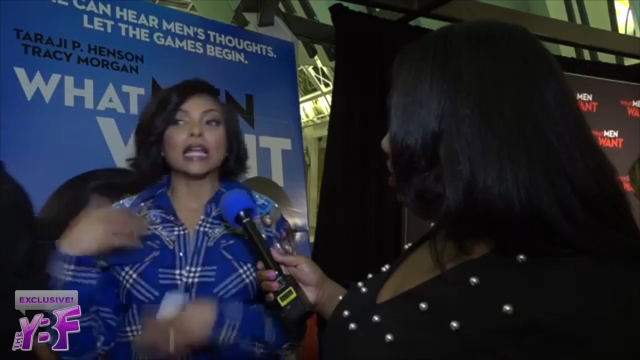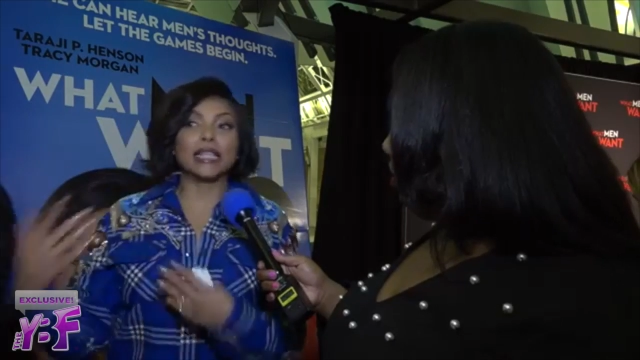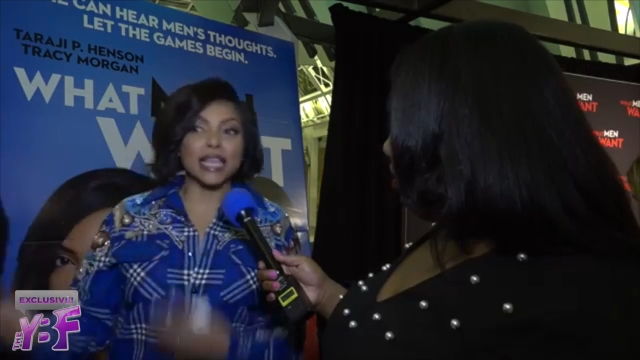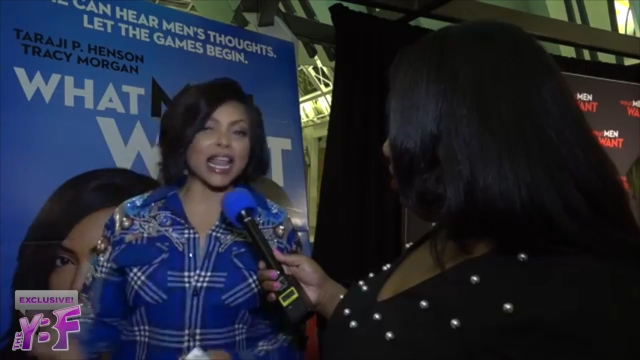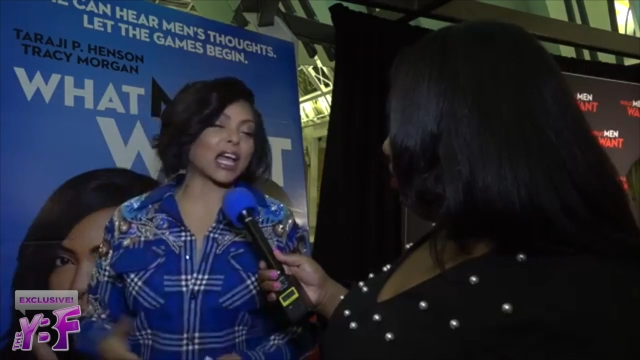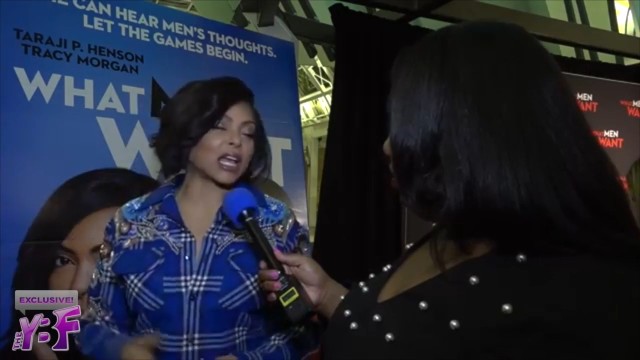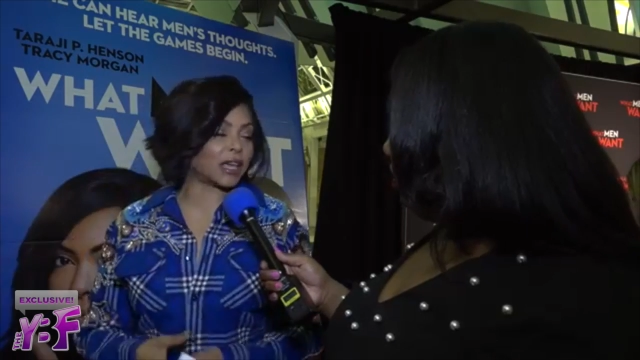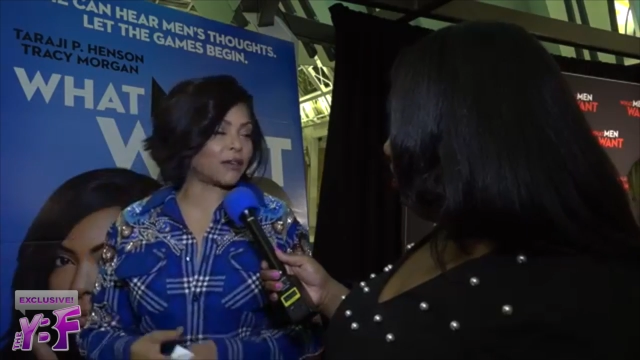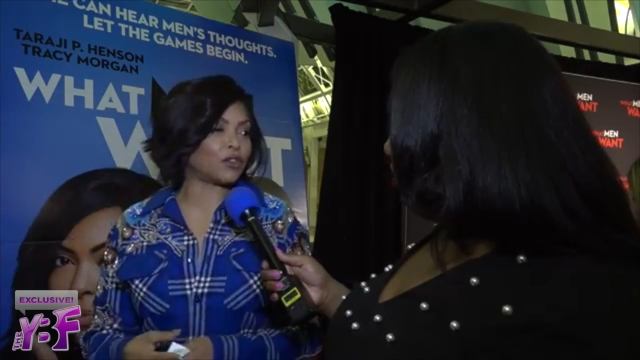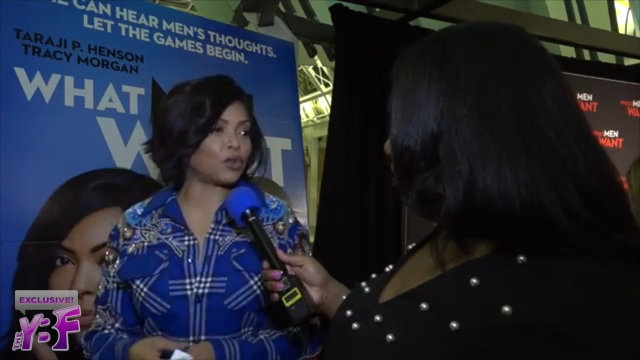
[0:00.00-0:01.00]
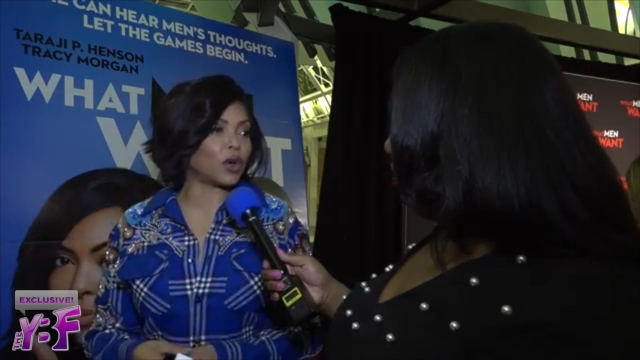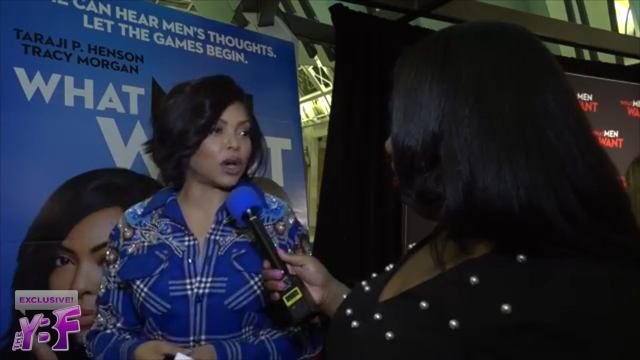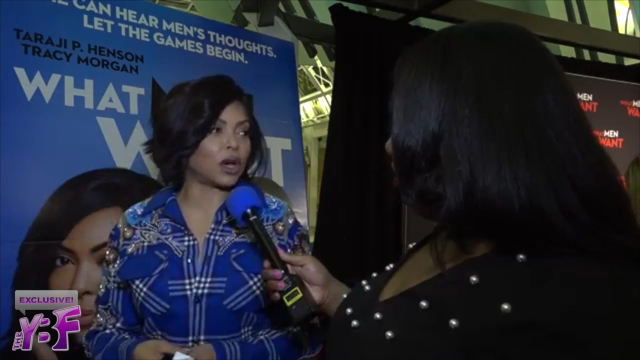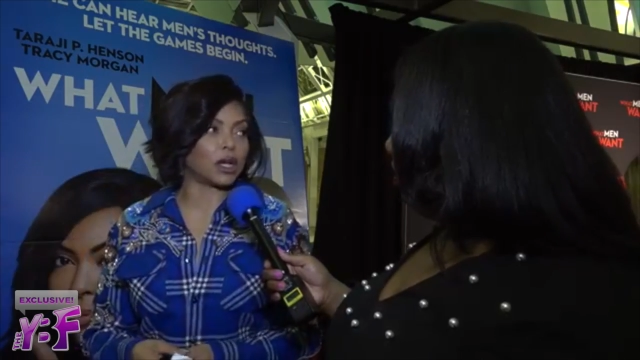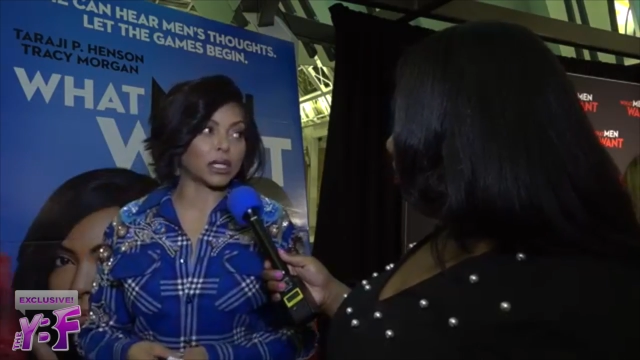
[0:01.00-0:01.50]
then I could give you
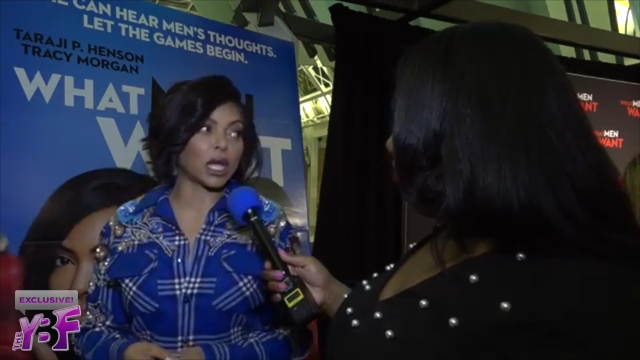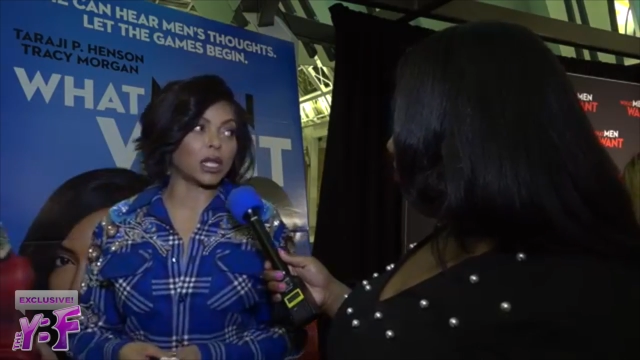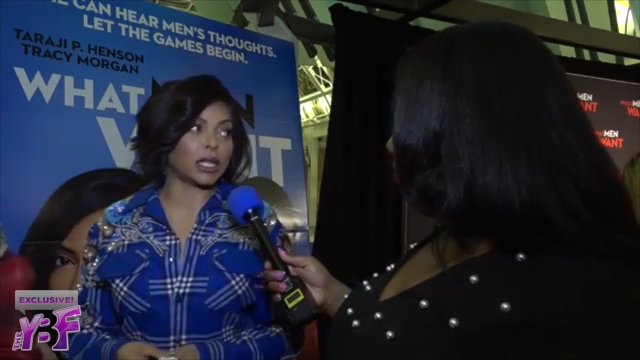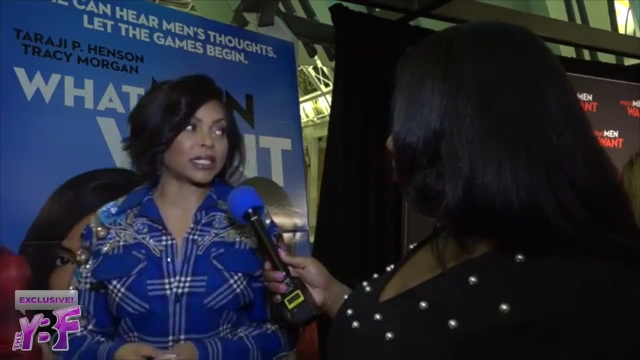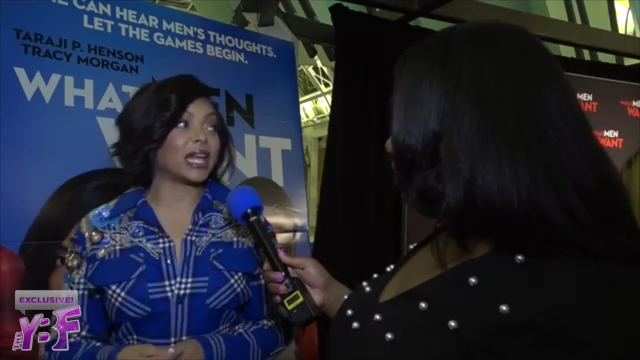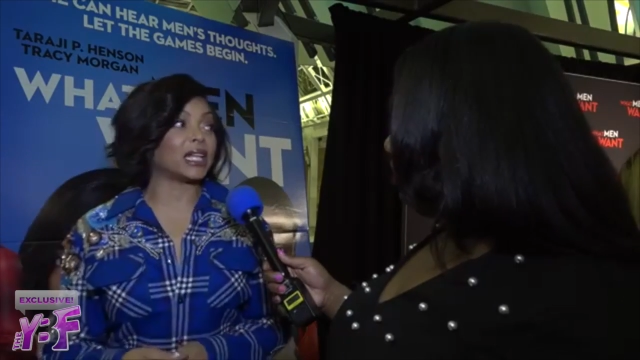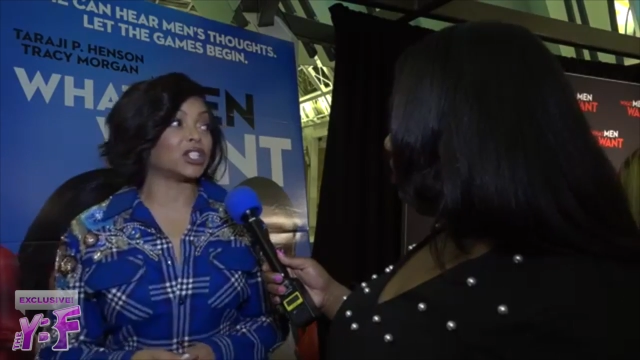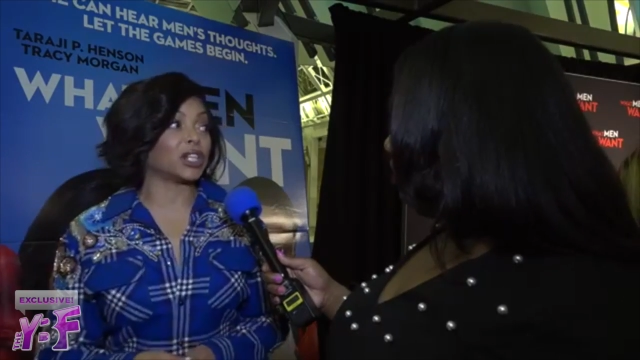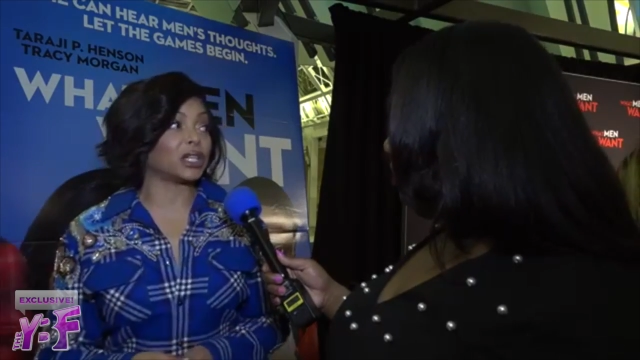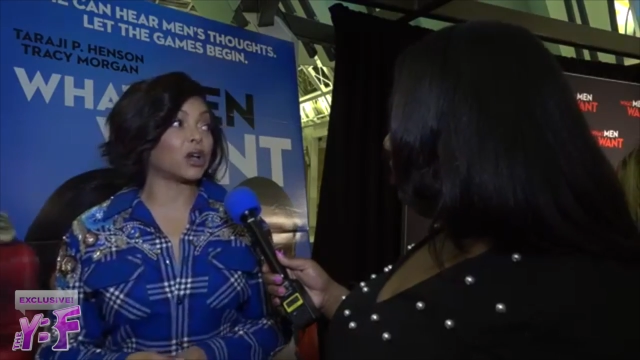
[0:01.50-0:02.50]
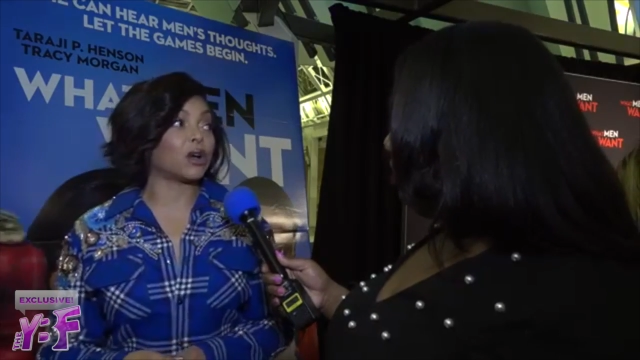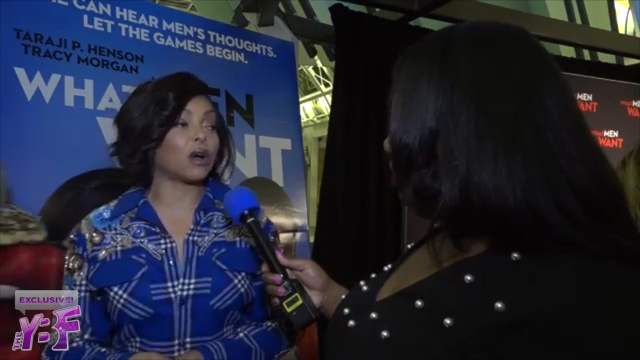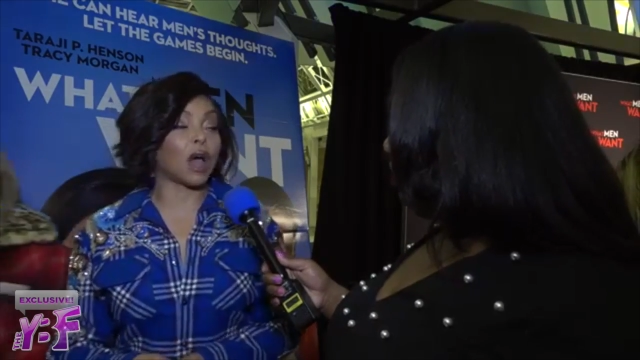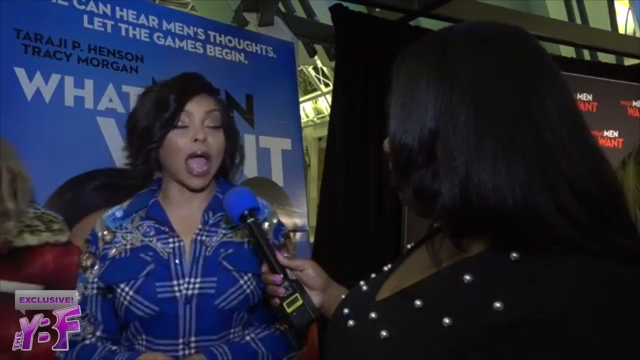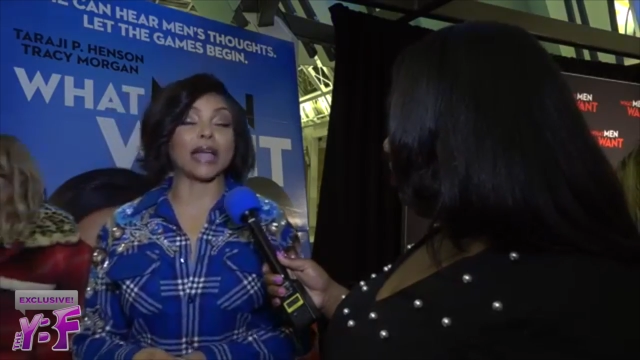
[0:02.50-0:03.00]
an intelligent
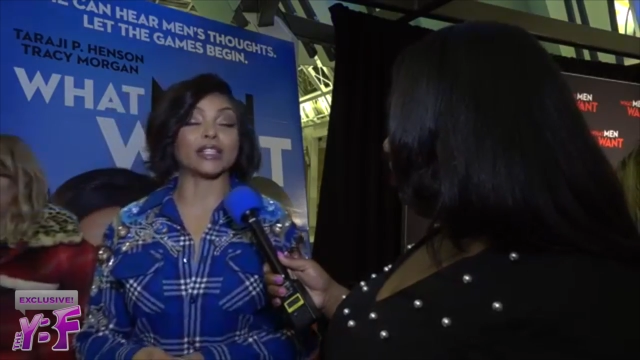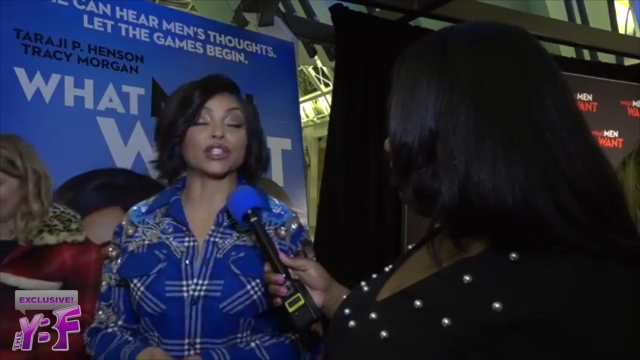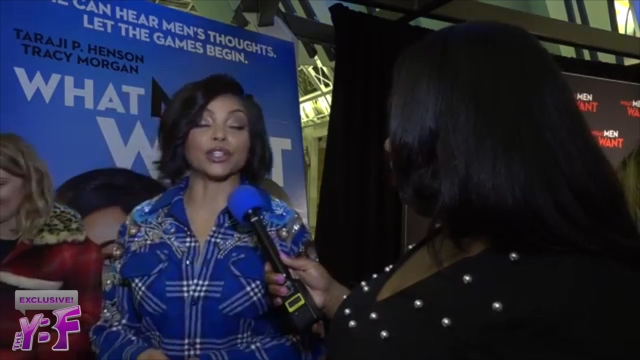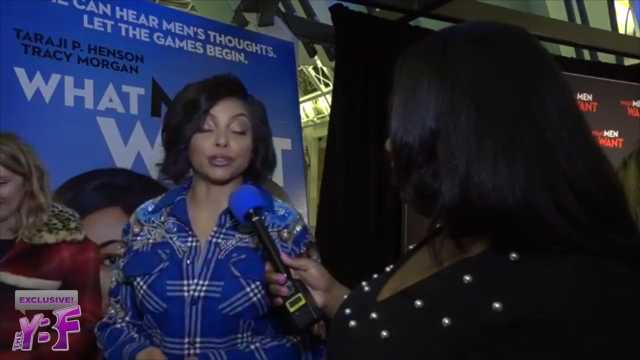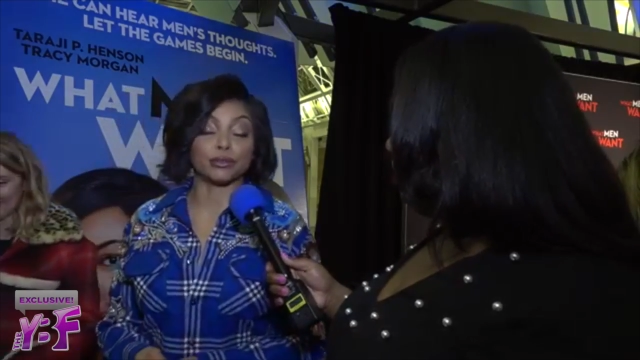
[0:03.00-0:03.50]
answer.